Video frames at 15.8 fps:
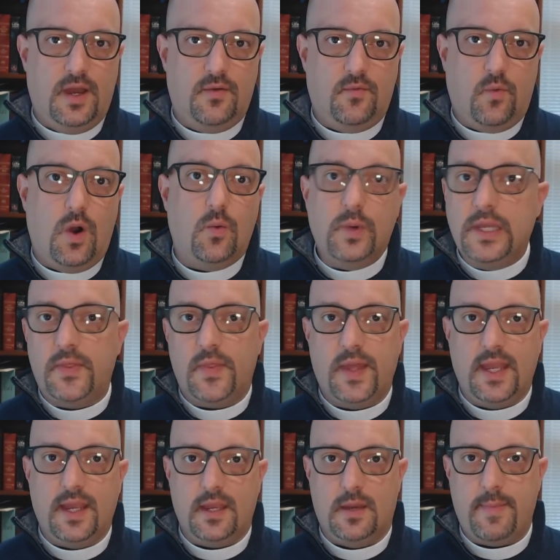what we
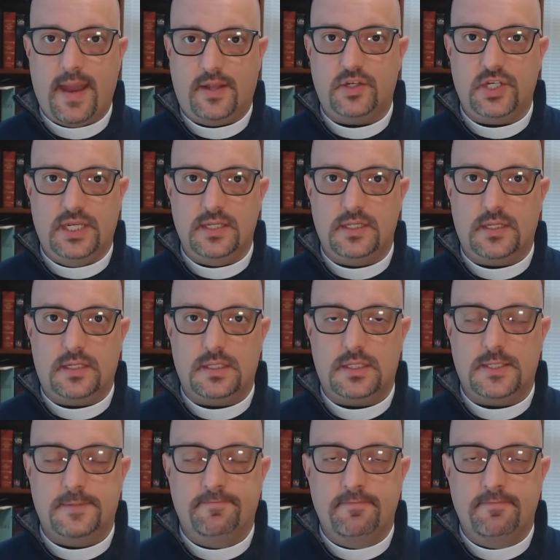think about Jesus.